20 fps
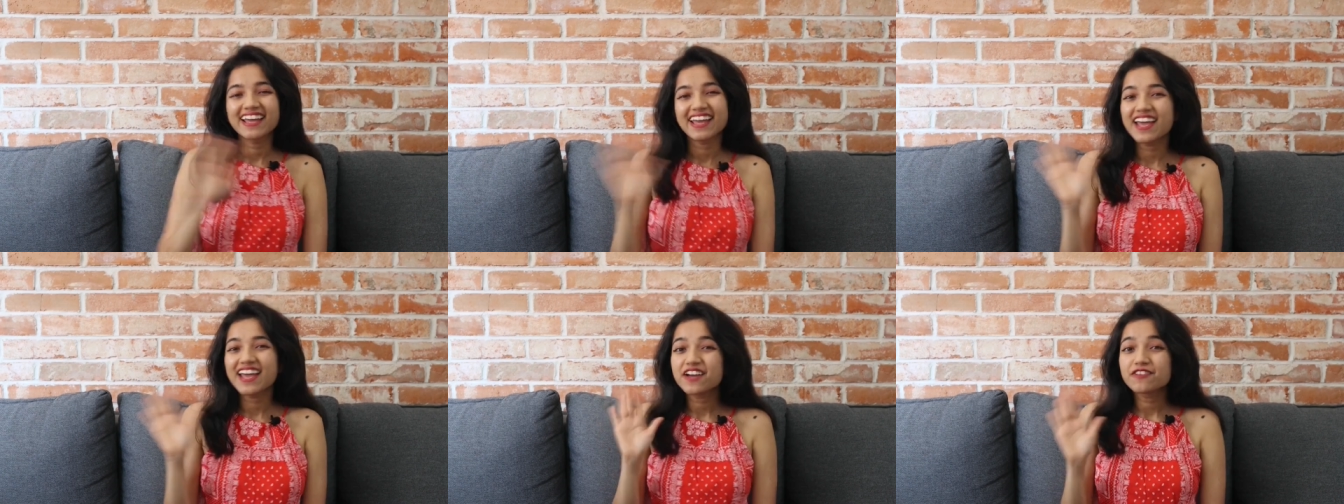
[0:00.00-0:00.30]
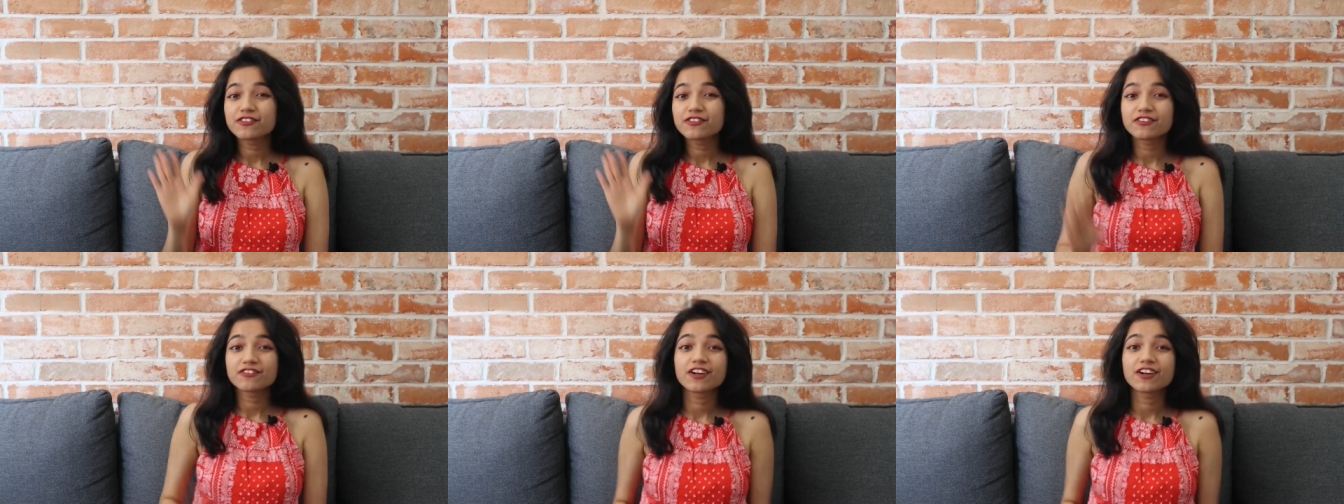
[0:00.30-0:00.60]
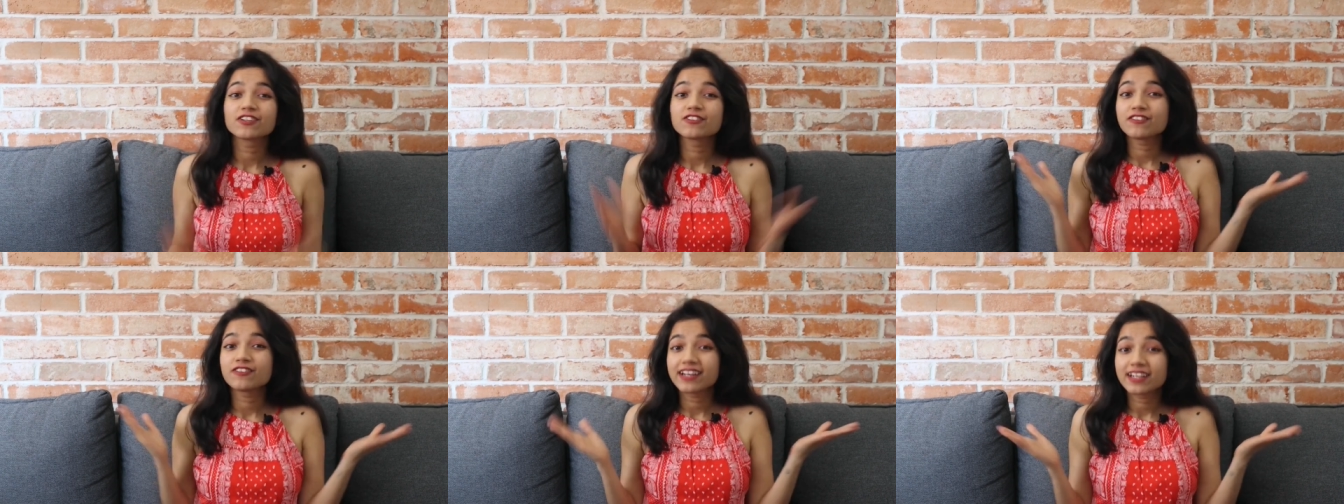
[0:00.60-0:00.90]
Hey
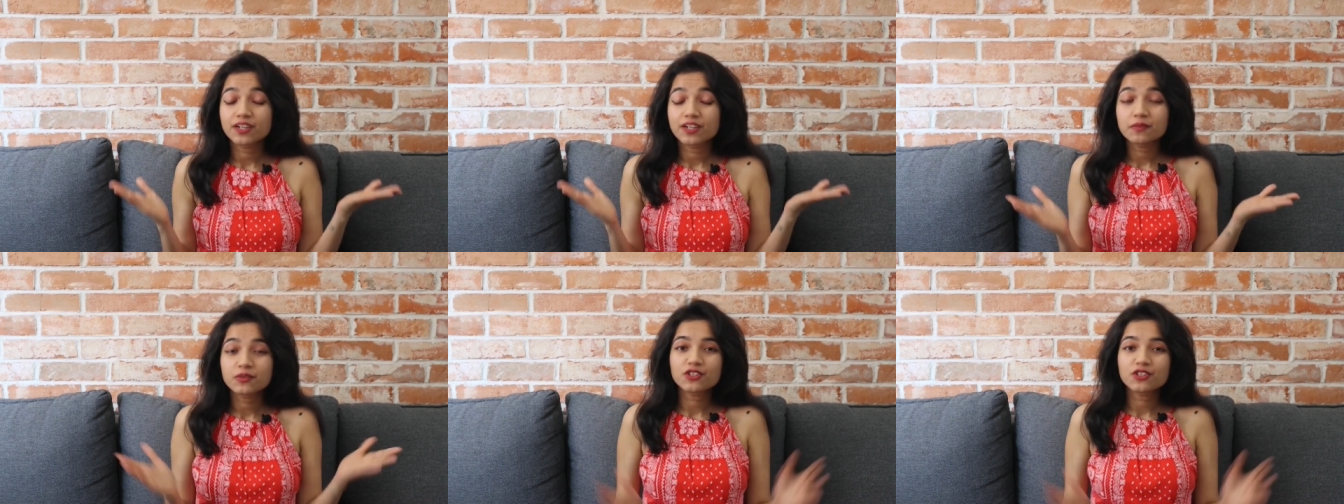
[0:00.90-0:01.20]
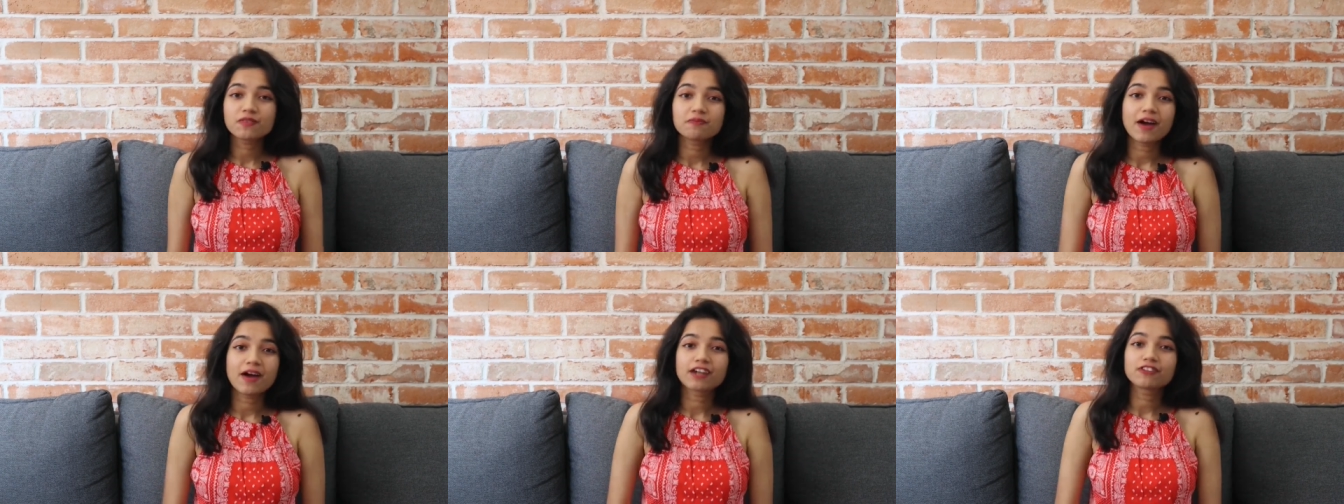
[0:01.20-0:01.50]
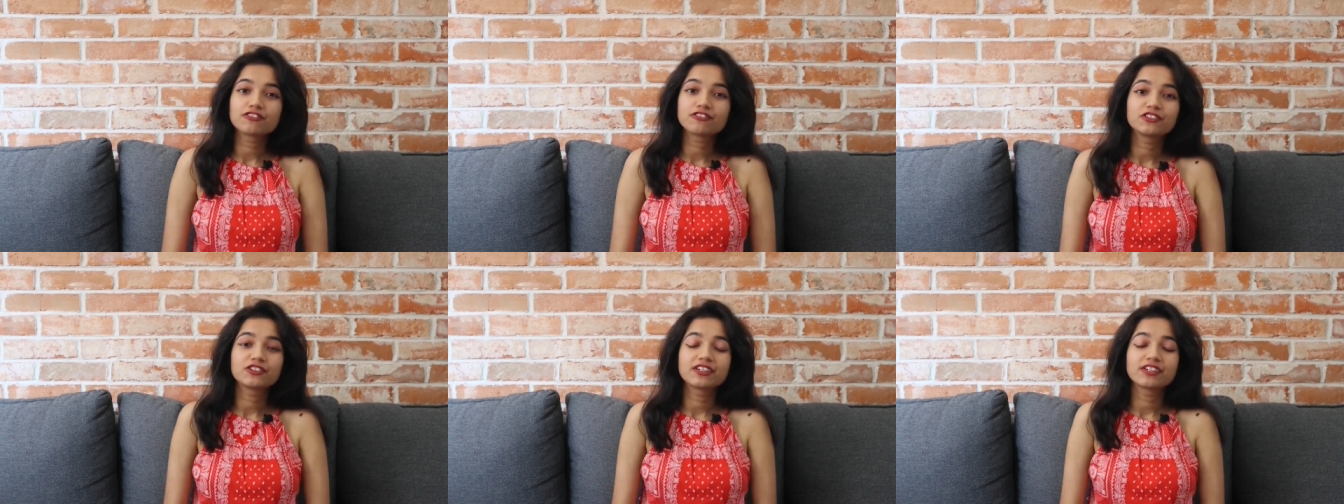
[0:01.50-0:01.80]
everyone, welcome to
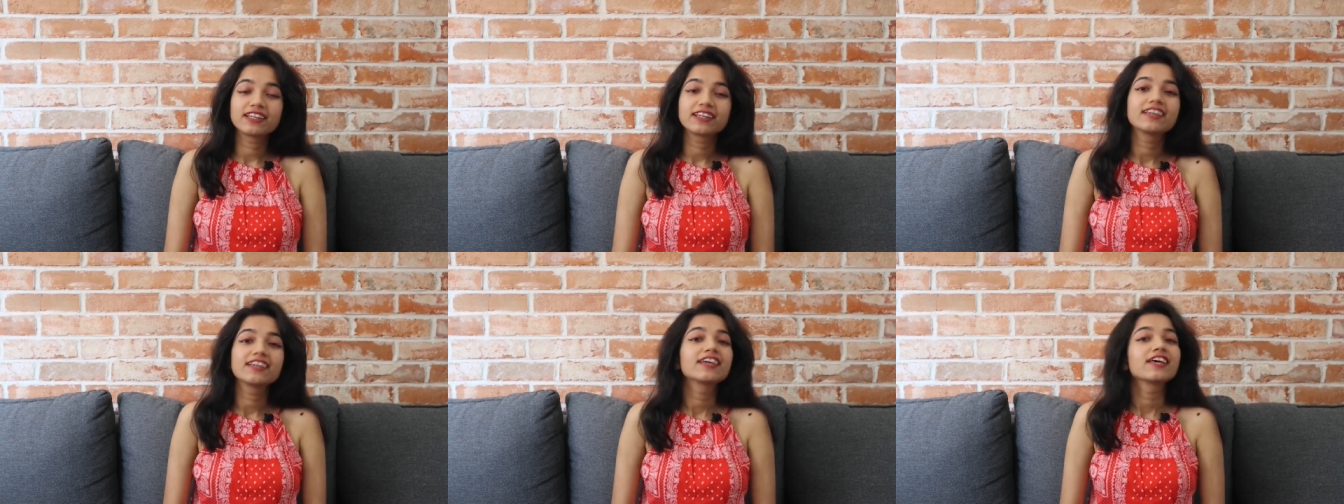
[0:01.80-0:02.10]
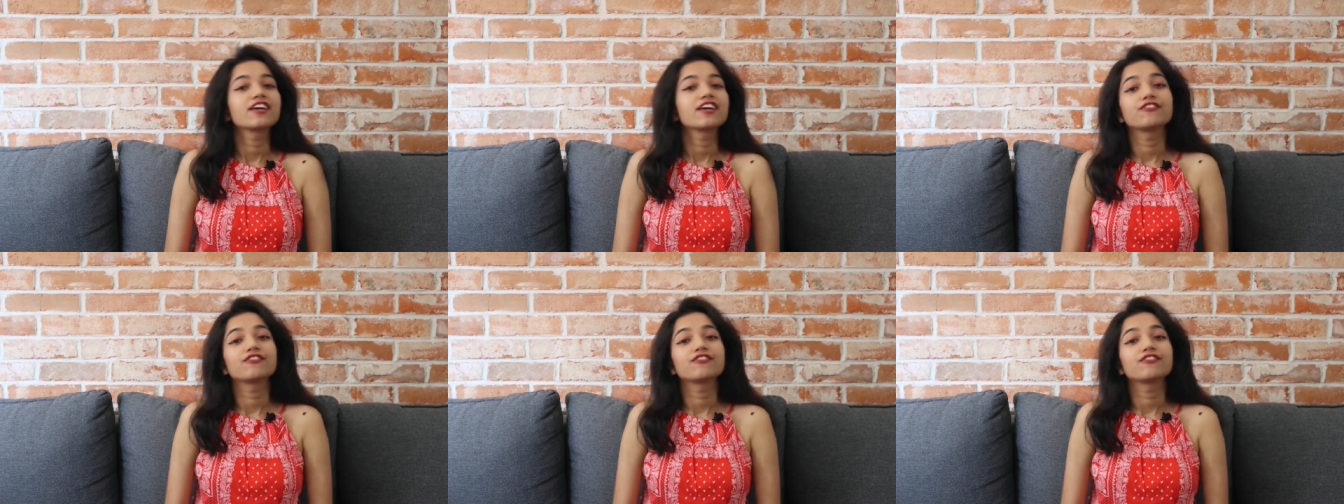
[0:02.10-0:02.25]
Smart Foodie.